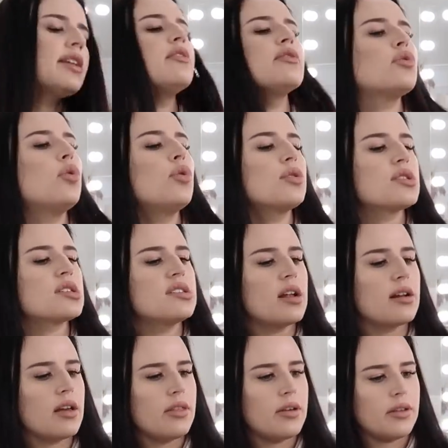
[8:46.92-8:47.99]
and of course,
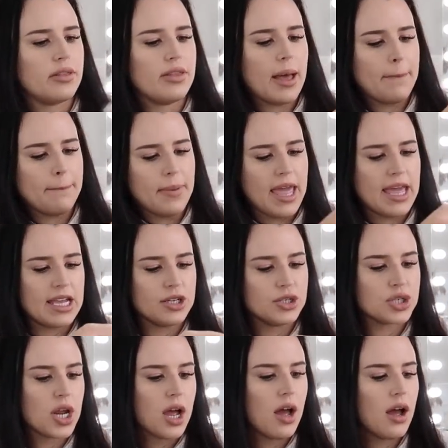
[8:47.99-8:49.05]
none other than
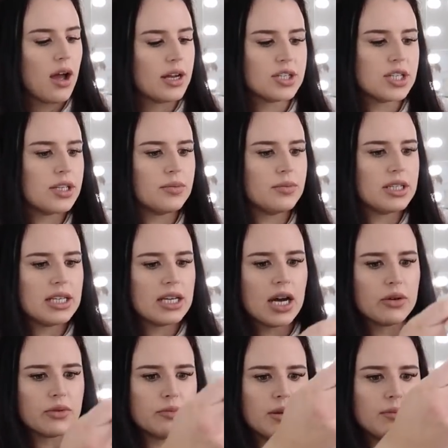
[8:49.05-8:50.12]
beige. I genuinely
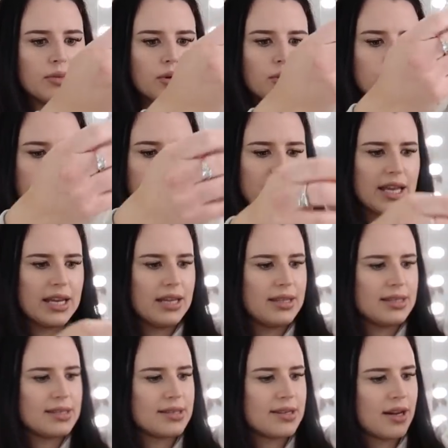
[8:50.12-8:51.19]
can't remember ordering any of
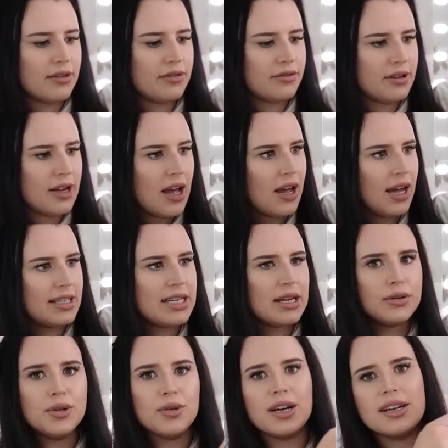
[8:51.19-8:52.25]
this stuff. I tell
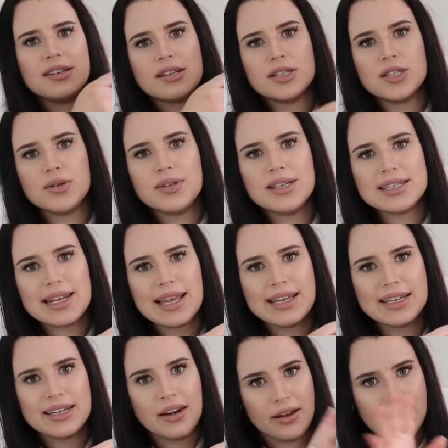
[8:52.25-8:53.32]
you guys, I do these late
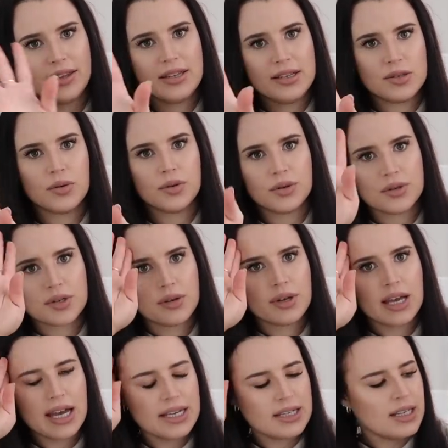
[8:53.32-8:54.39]
at night, these orders,
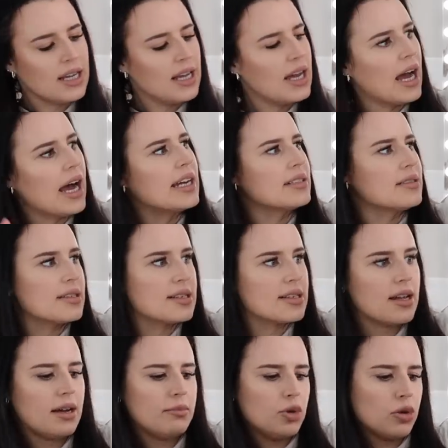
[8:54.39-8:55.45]
okay? And
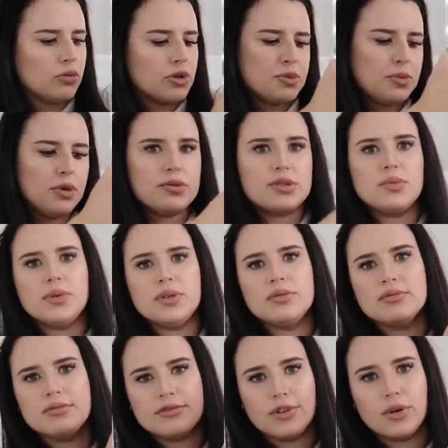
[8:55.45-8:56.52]
I'm not
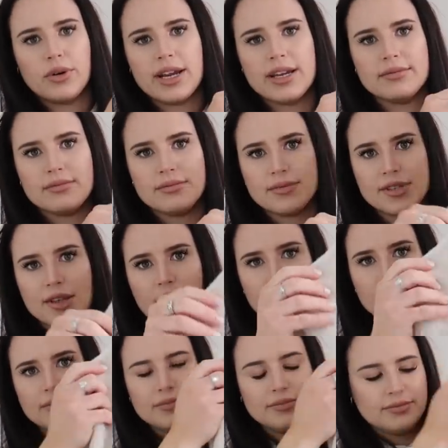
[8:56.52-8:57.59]
responsible for it.
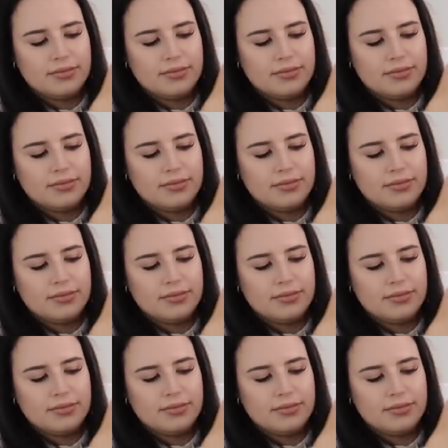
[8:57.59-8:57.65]
So,